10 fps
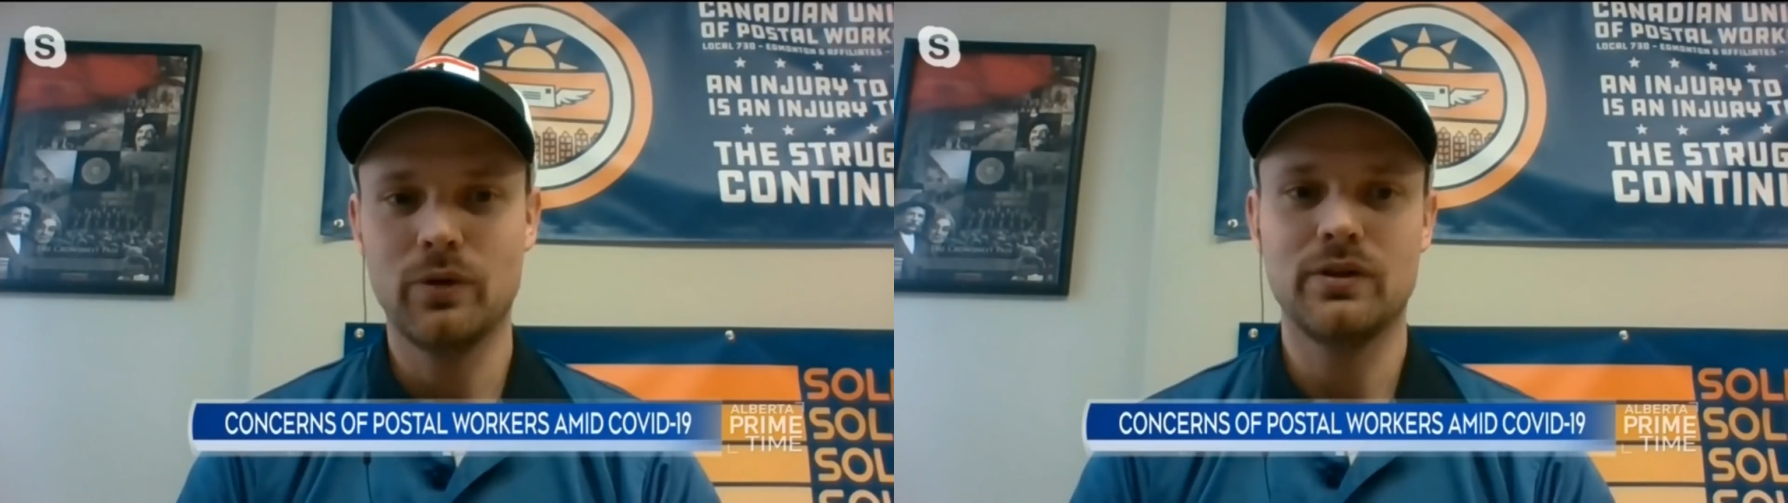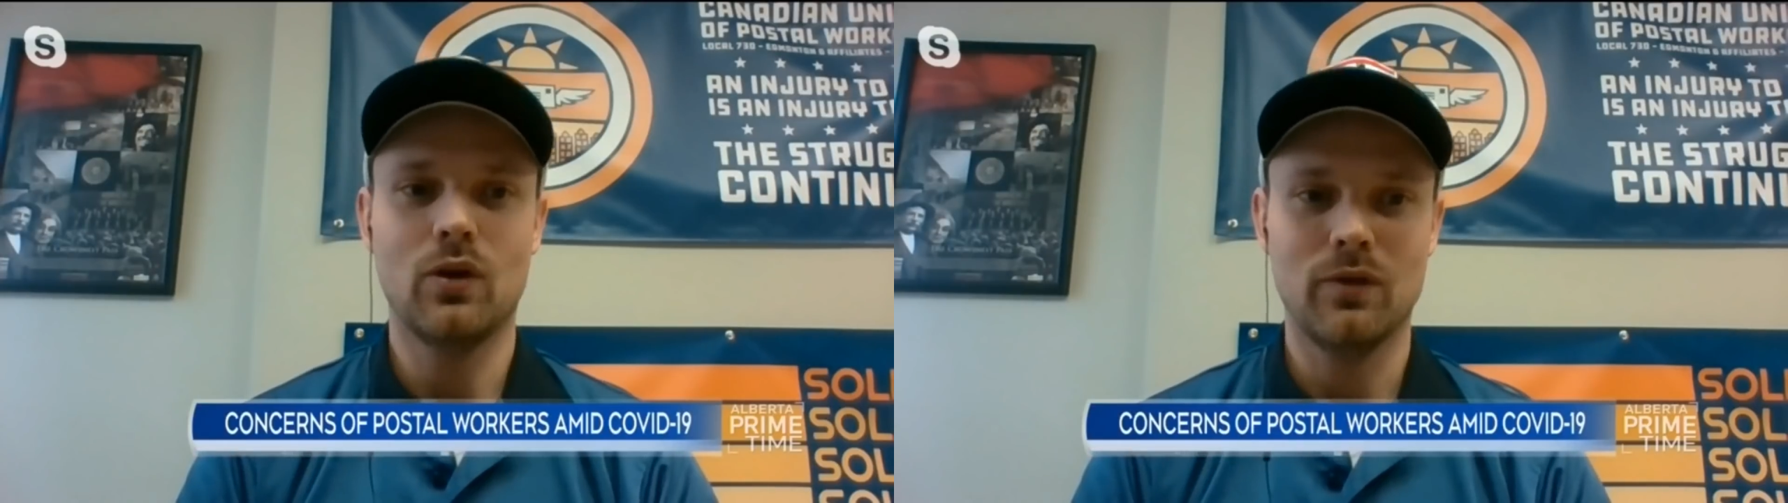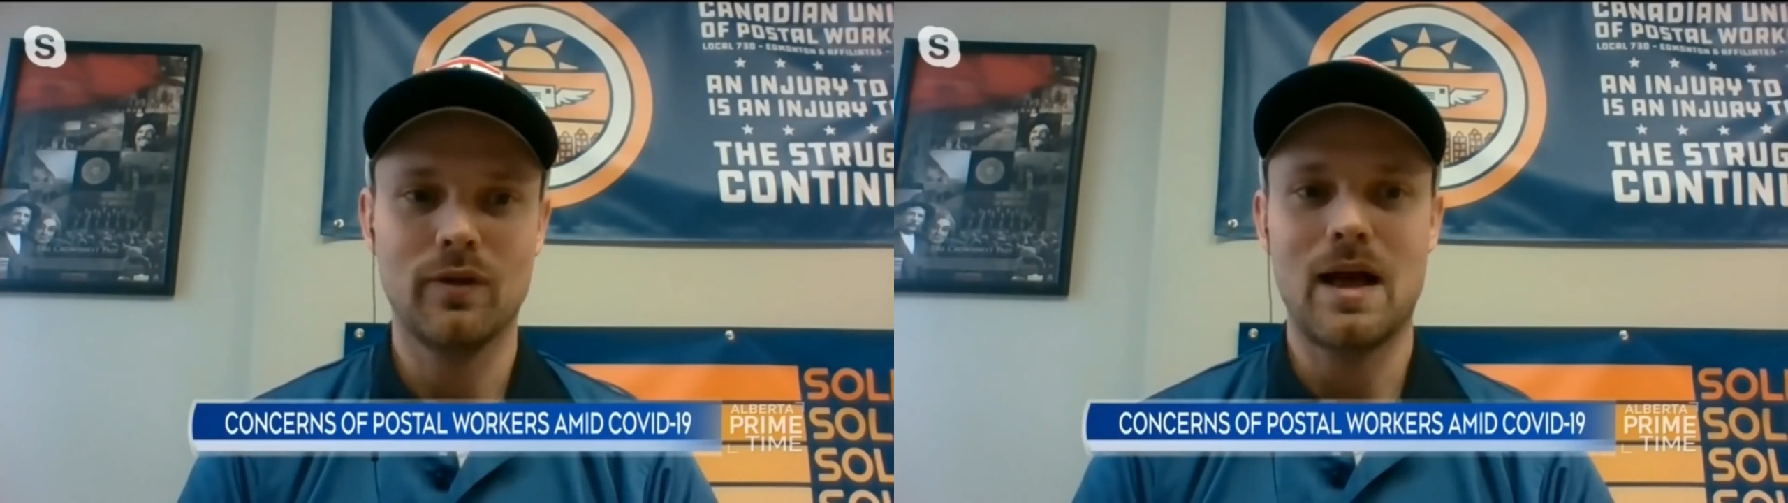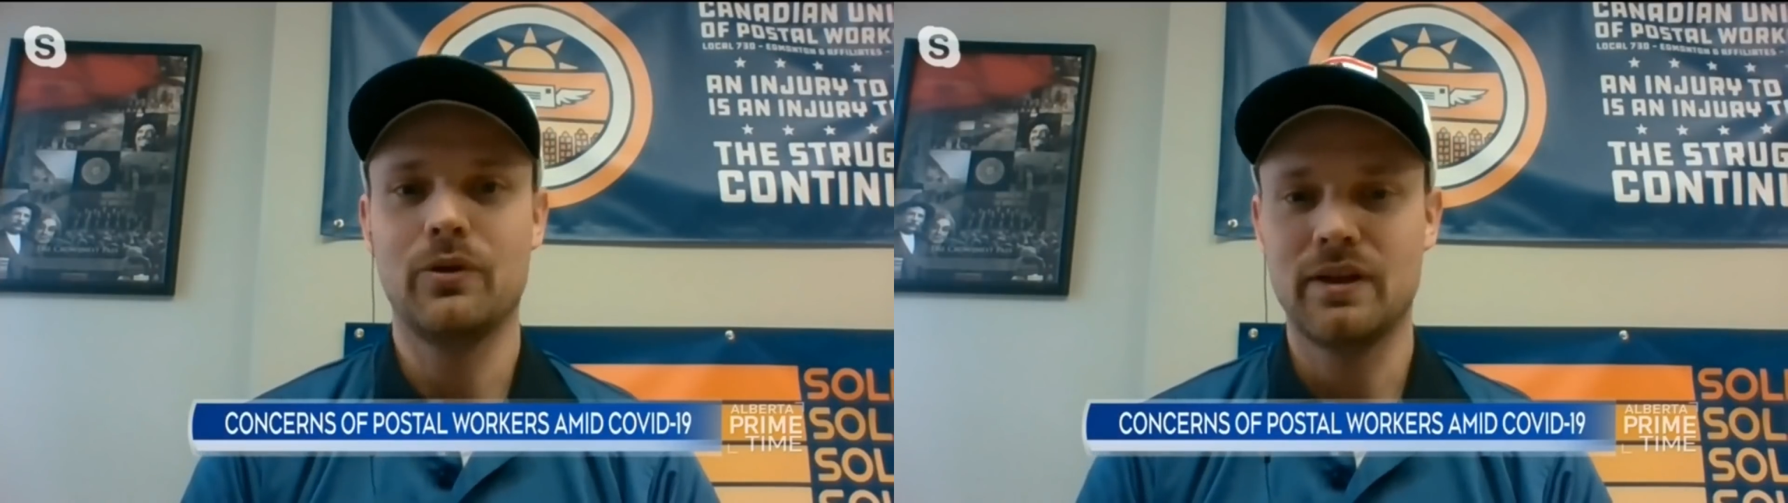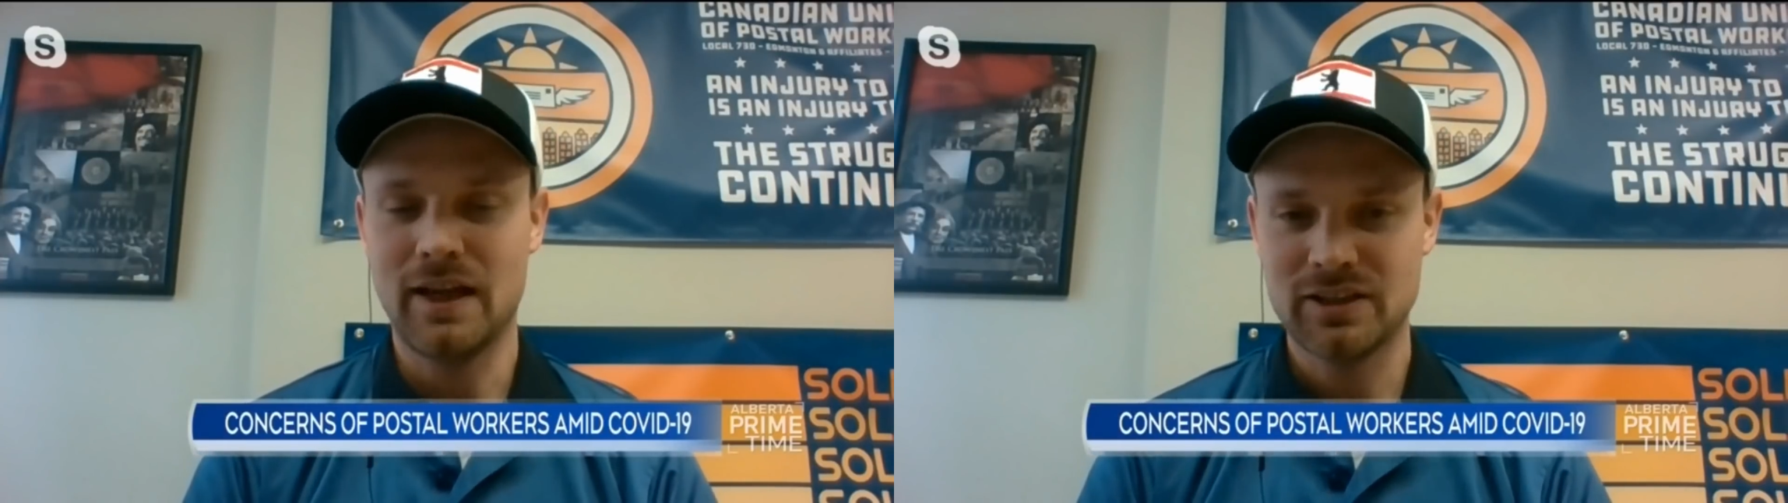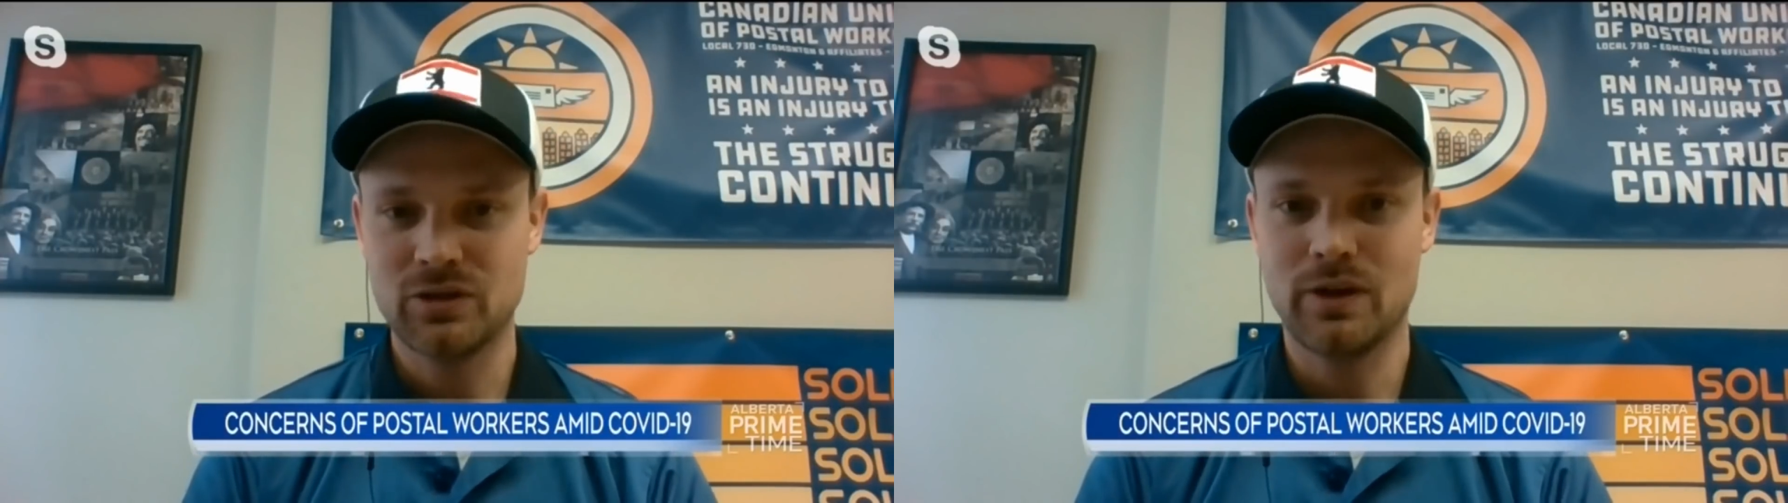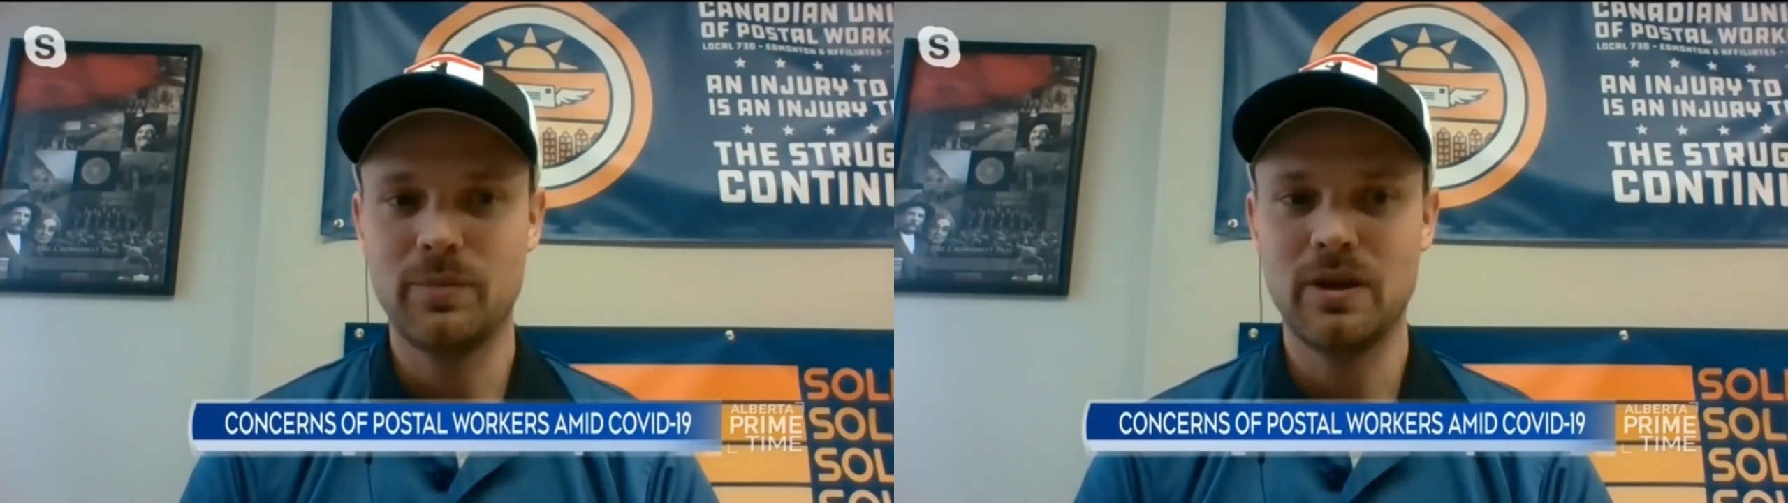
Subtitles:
with no overlap with the next 20 mm-hmm.